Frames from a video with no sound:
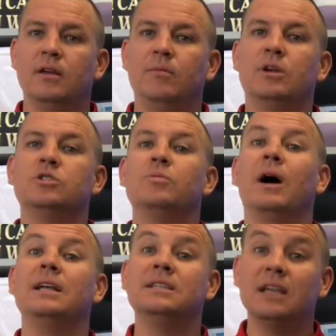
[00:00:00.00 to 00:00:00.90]
Because your
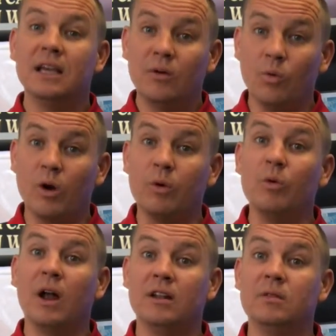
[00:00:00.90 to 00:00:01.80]
body's where we
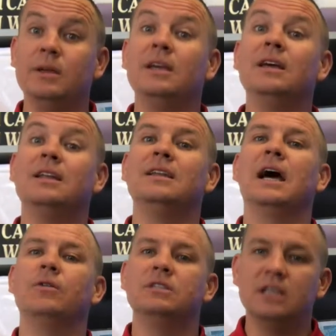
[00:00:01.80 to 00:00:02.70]
want it to be,
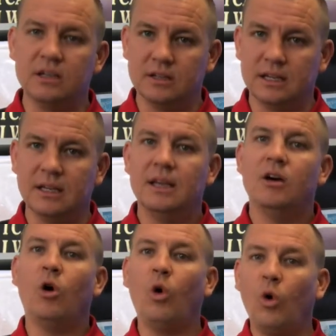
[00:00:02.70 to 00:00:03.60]
now it's healing.
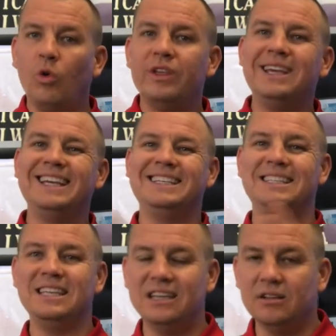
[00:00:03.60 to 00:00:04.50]
Holding is
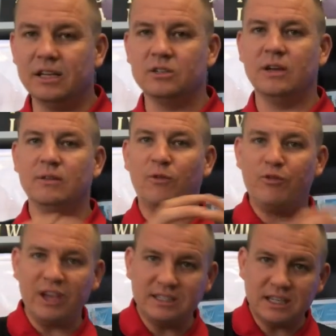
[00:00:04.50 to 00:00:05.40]
healing. So you have to
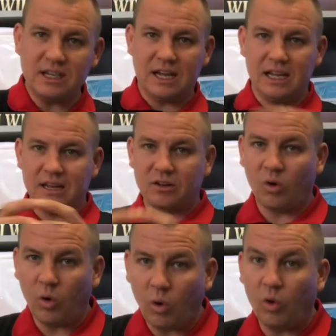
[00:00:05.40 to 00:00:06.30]
fix it, you gotta get it to
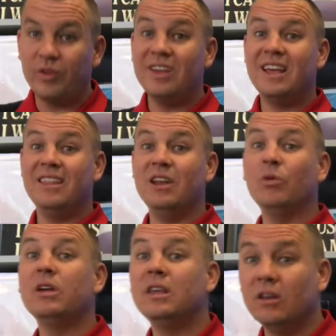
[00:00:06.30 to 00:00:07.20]
hold, then it
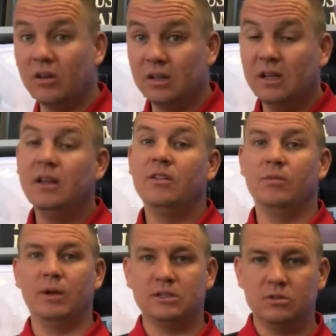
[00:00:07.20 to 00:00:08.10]
will heal. The
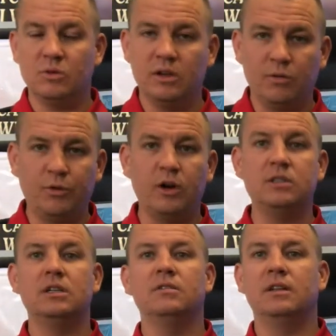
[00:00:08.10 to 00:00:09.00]
muscles will heal
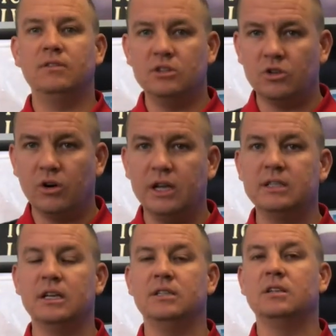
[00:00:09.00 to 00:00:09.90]
first, then the joints
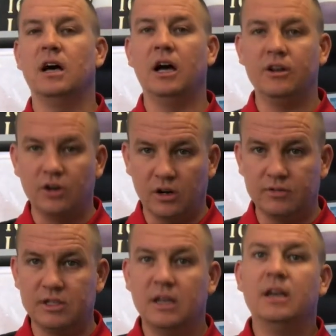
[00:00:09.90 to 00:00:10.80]
and nerves.